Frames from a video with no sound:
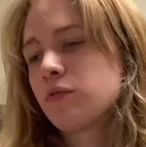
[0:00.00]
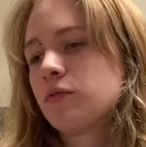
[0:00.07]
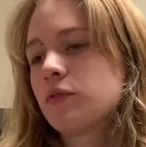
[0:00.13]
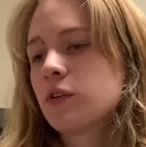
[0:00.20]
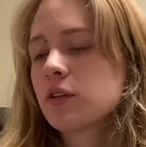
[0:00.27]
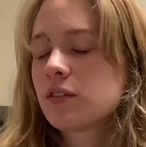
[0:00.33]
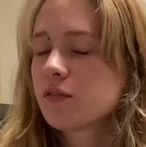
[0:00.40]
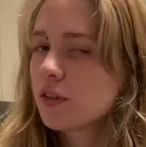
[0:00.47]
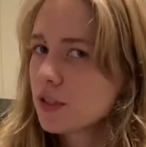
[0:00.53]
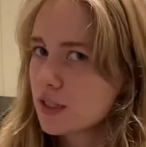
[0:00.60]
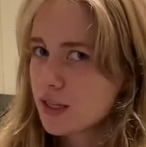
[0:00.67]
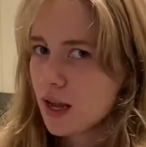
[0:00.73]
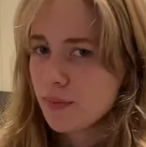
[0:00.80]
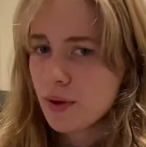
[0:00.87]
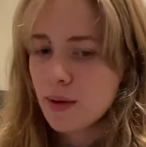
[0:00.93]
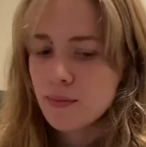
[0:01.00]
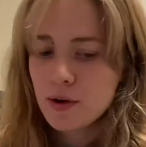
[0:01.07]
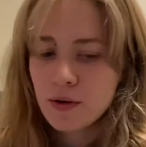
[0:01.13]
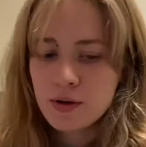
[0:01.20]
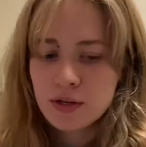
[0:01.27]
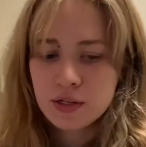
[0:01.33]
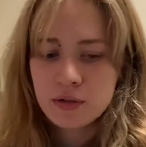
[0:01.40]
for the first step, I'm
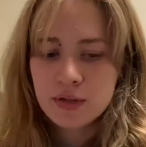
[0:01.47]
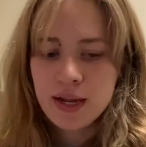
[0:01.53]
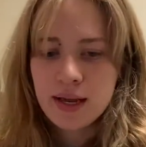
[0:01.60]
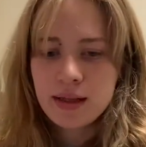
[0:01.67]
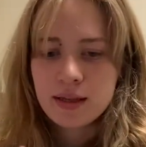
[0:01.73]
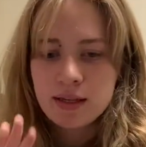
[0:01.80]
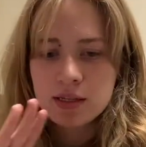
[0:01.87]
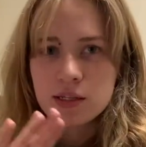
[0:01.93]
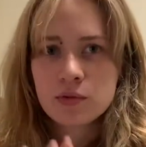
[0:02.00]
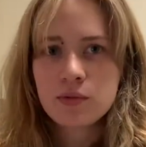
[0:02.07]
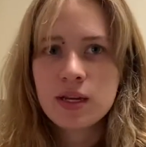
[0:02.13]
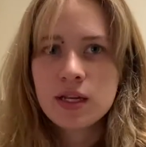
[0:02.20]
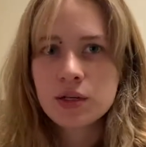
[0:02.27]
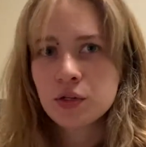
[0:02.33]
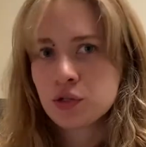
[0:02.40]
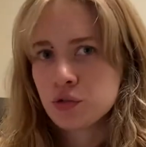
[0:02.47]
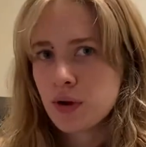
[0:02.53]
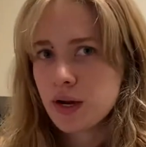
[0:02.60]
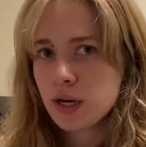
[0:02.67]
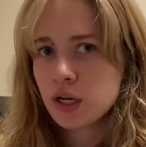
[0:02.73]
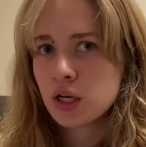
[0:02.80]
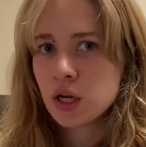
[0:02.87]
going to take this sweetened
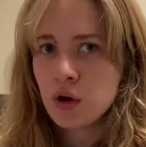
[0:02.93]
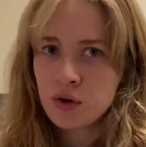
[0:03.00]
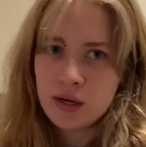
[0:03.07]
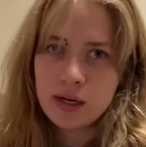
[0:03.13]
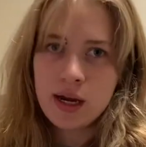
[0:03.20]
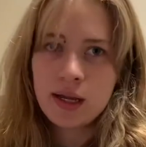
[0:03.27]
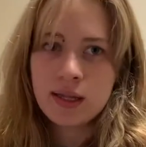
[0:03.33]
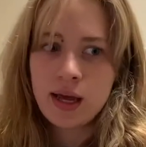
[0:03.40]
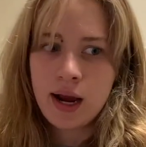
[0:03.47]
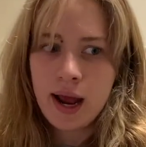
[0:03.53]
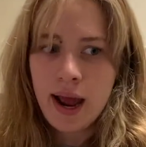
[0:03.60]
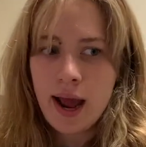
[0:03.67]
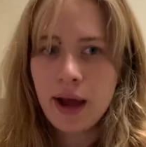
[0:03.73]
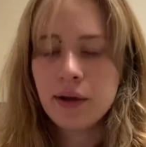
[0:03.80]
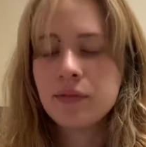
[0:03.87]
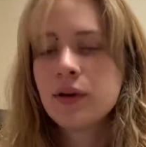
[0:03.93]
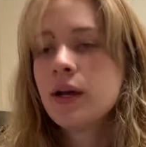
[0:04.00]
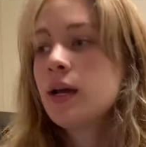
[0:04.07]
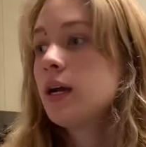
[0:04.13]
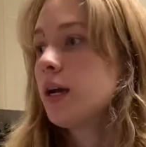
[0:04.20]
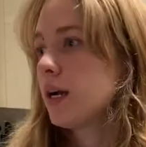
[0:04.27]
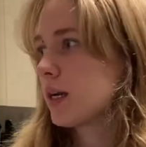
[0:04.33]
shredded coconut that I have,
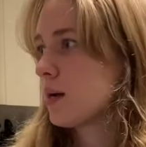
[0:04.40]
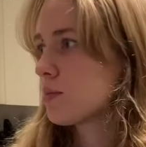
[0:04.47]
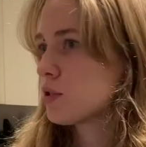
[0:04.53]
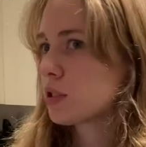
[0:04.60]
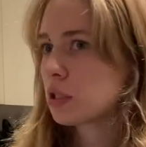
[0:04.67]
and I'm just